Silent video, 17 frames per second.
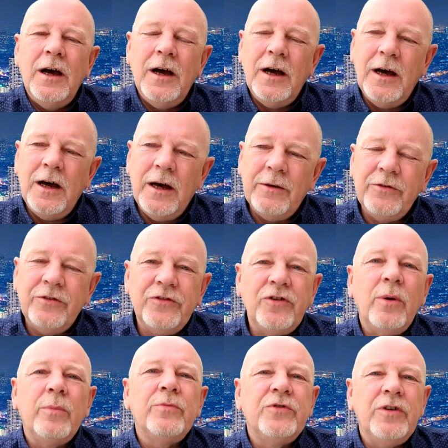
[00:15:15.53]
and
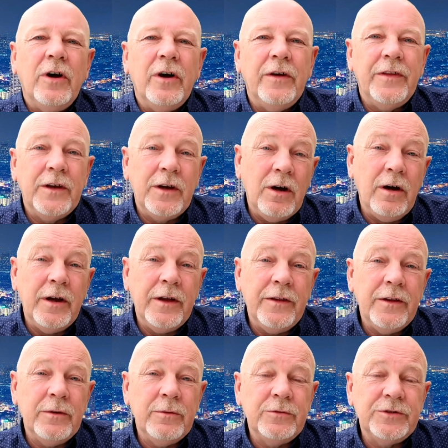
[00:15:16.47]
Somchai, the guy
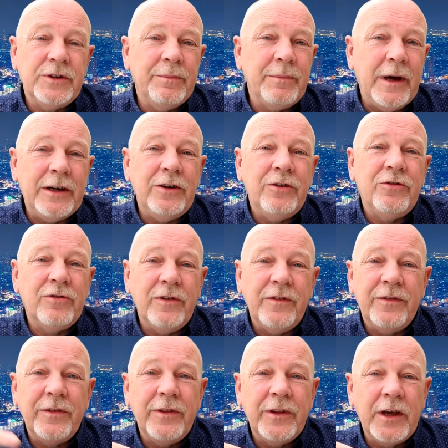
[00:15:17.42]
that was the manager
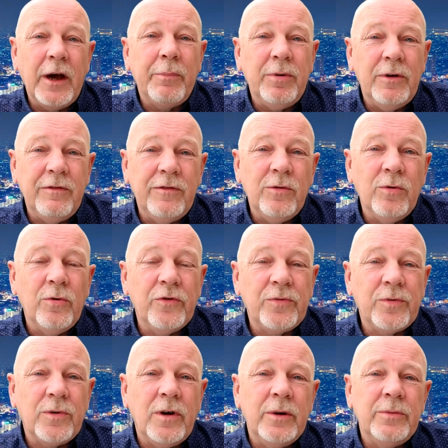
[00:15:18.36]
of the couple of
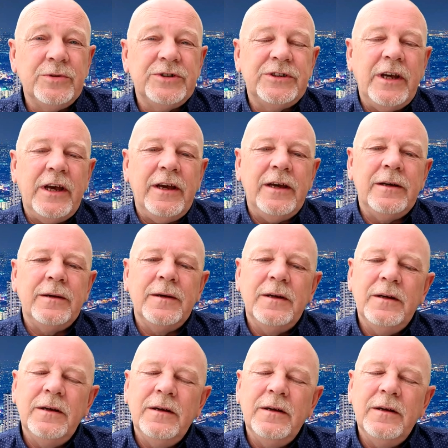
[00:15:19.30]
floors where I was staying,